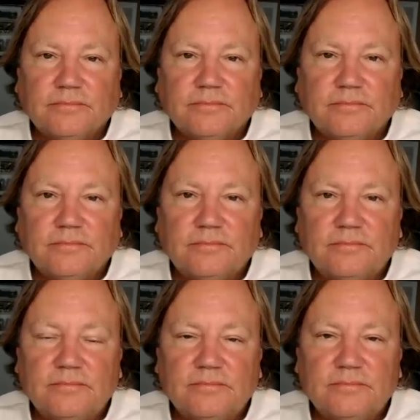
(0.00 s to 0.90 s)

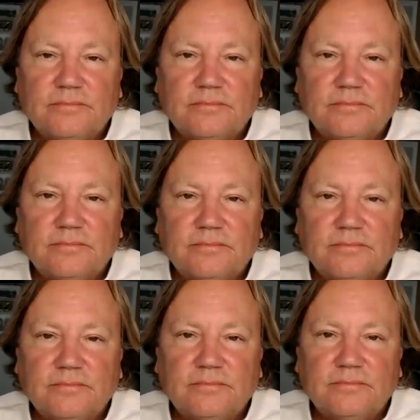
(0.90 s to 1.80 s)

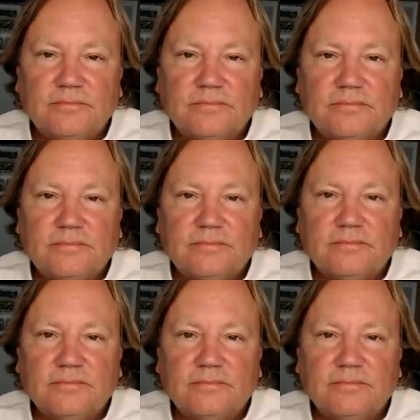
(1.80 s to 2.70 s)

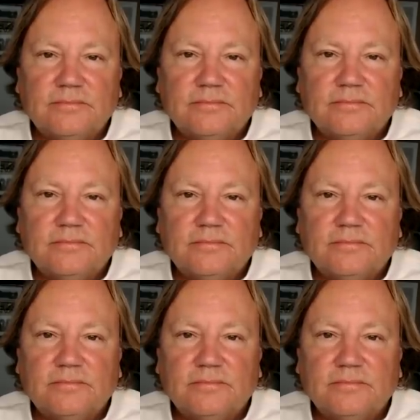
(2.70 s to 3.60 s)

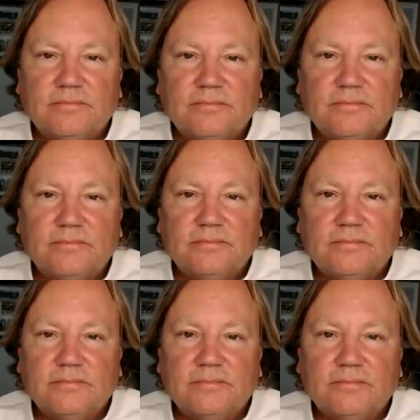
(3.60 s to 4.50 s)

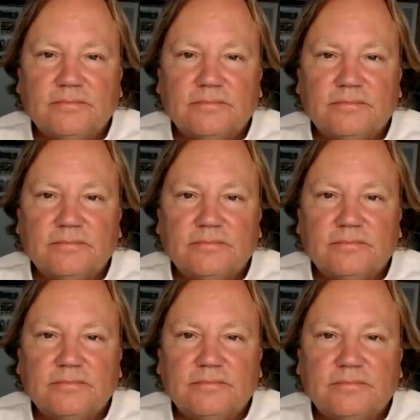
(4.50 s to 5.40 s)

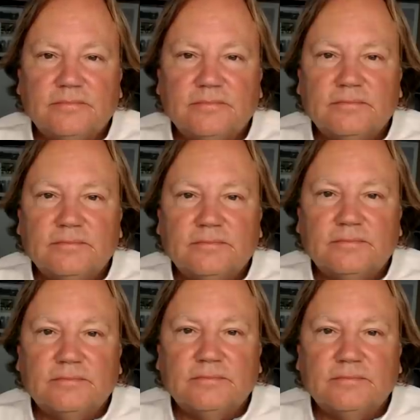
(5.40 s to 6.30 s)

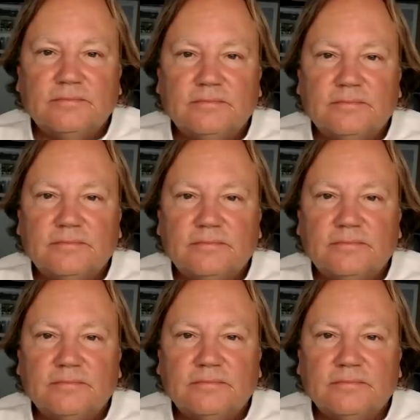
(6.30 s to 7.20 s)

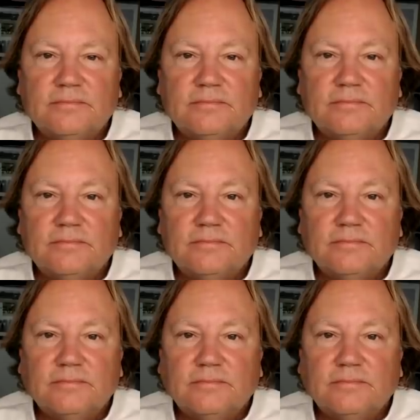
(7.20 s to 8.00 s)
(silent)